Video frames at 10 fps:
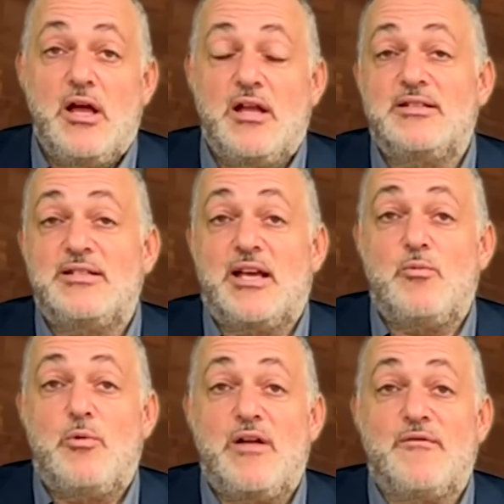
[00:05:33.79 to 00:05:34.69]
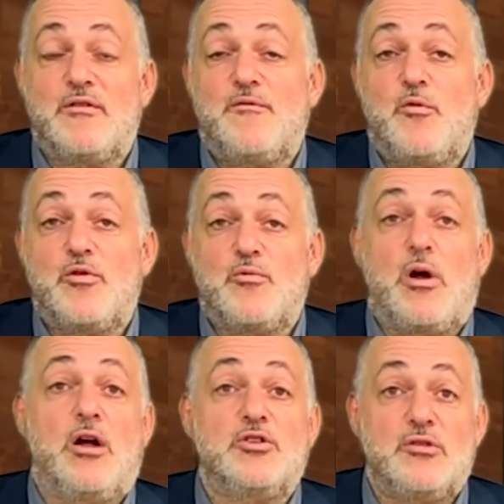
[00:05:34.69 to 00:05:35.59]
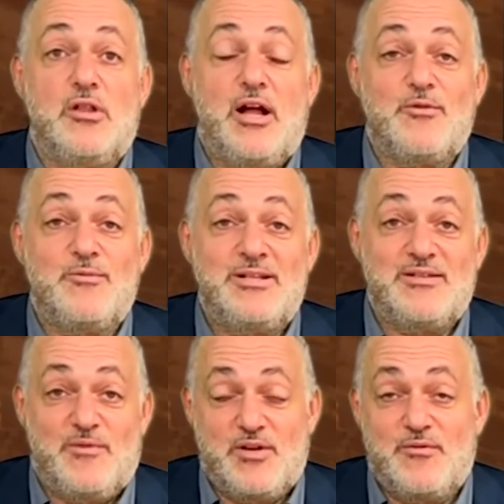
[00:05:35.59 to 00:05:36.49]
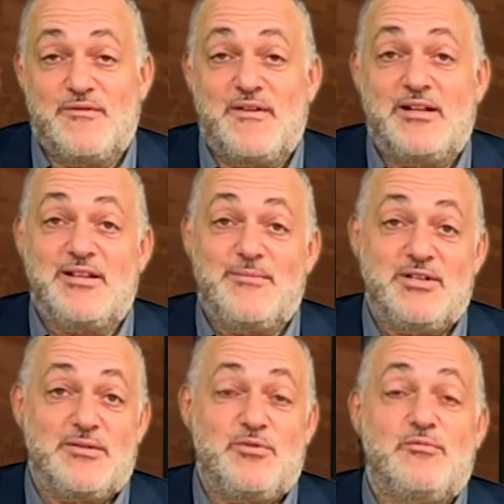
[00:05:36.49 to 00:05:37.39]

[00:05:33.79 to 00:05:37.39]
and a second waiver for the underlying reason why you were found inadmissible,